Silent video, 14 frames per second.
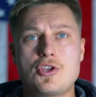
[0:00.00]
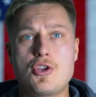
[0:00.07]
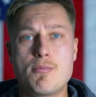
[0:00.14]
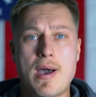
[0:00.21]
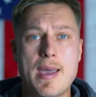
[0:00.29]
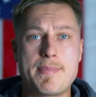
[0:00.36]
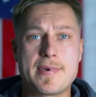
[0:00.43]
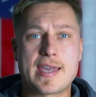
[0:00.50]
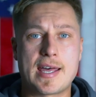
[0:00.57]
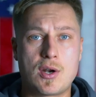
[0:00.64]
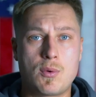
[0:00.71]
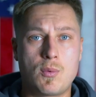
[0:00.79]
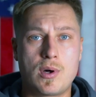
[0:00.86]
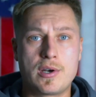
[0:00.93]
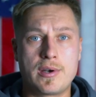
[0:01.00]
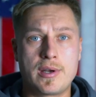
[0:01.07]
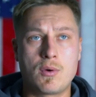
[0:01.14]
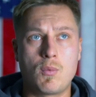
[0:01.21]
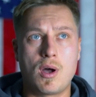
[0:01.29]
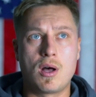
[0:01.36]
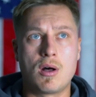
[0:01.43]
You might be kind of
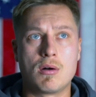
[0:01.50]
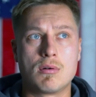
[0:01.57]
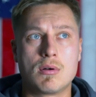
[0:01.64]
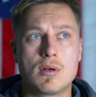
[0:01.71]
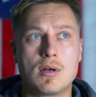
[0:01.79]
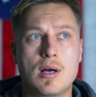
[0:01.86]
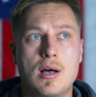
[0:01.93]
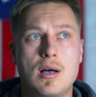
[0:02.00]
wondering, well,